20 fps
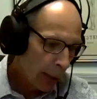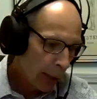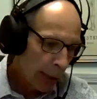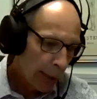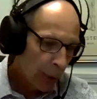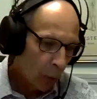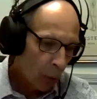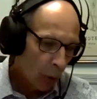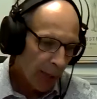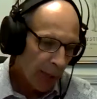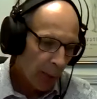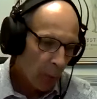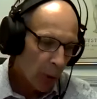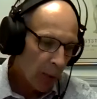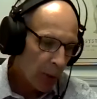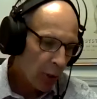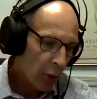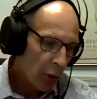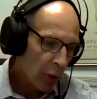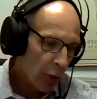and all I
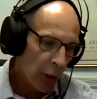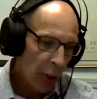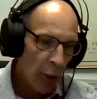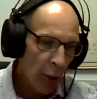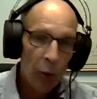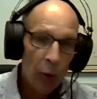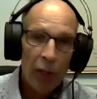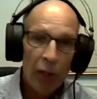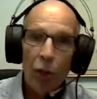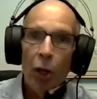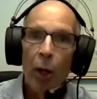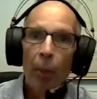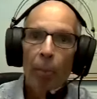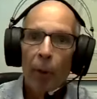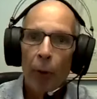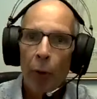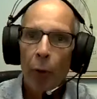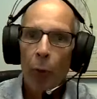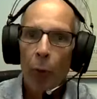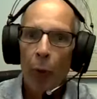want you to know is
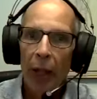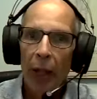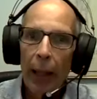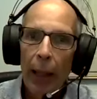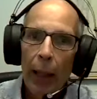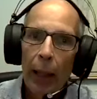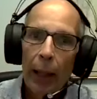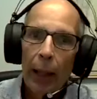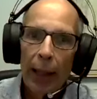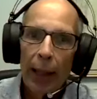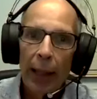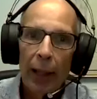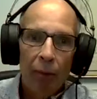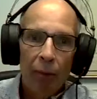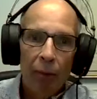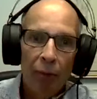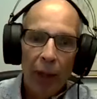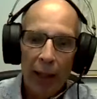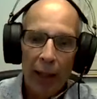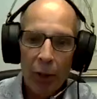number 3, that
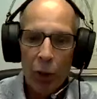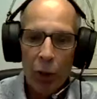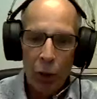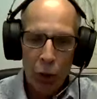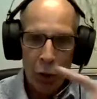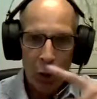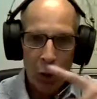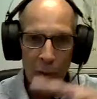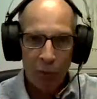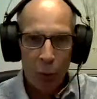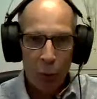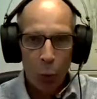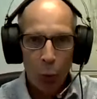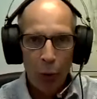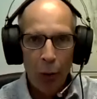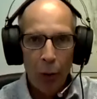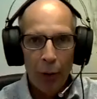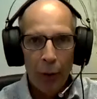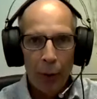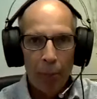it flexes the
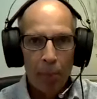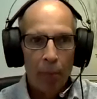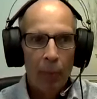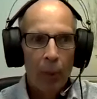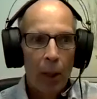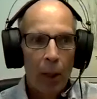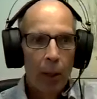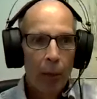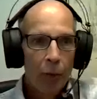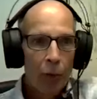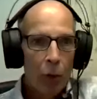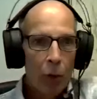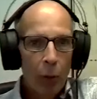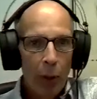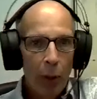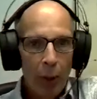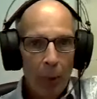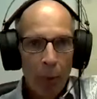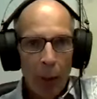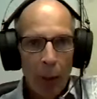forearm. So
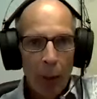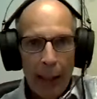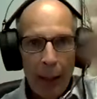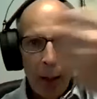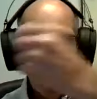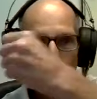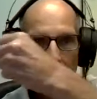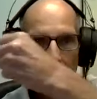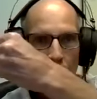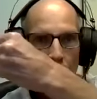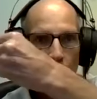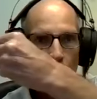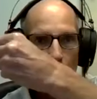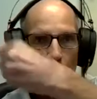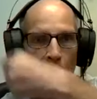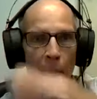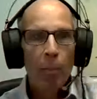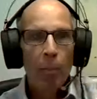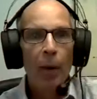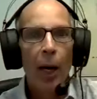it would allow me to just
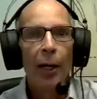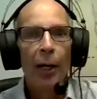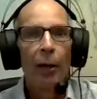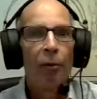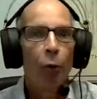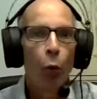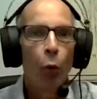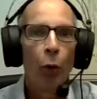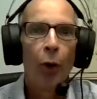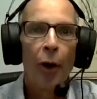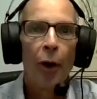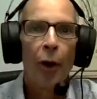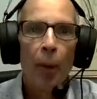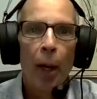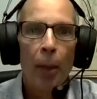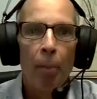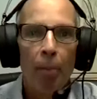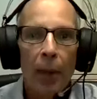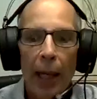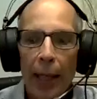bring my forearm
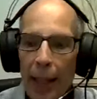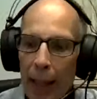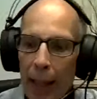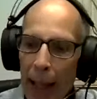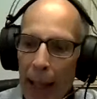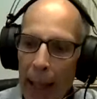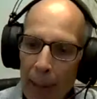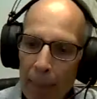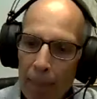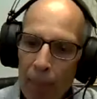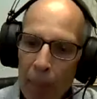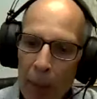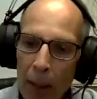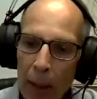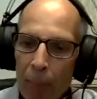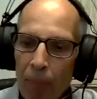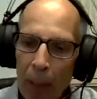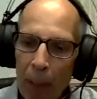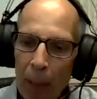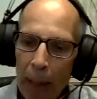up like that.
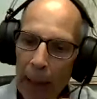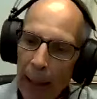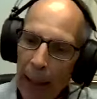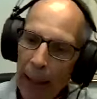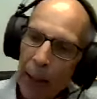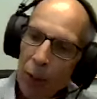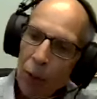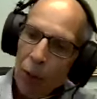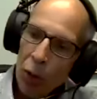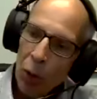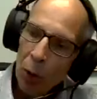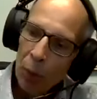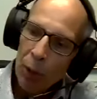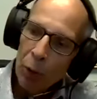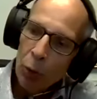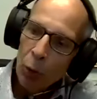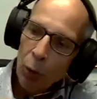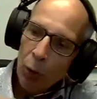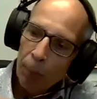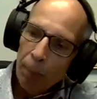And again, so it's
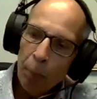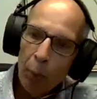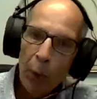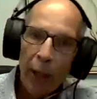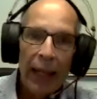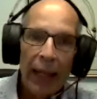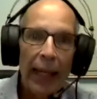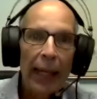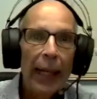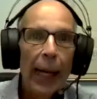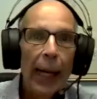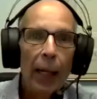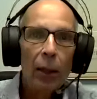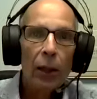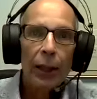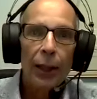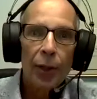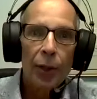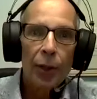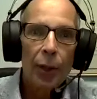called
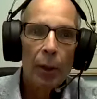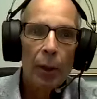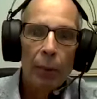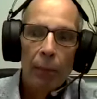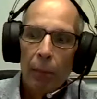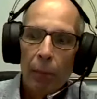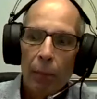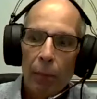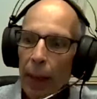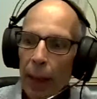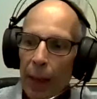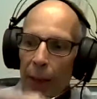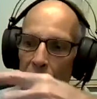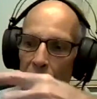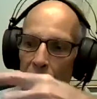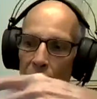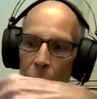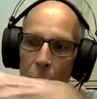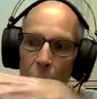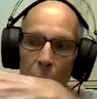brachialis, and
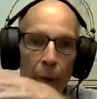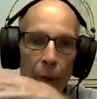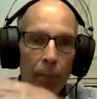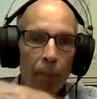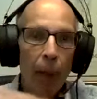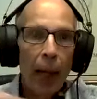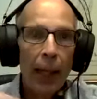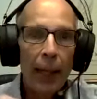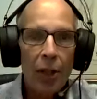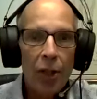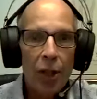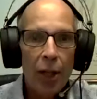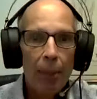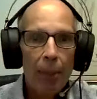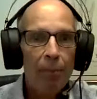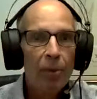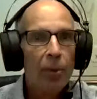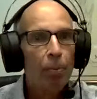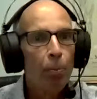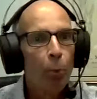this is called
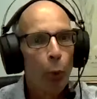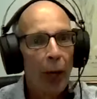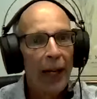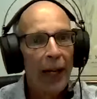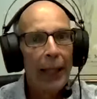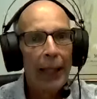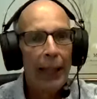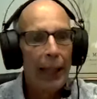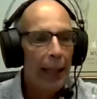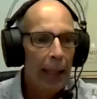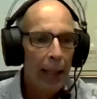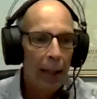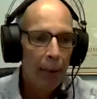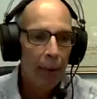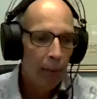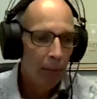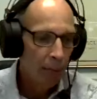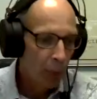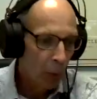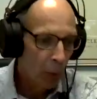biceps brachii
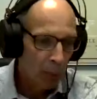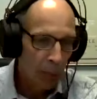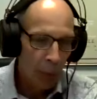or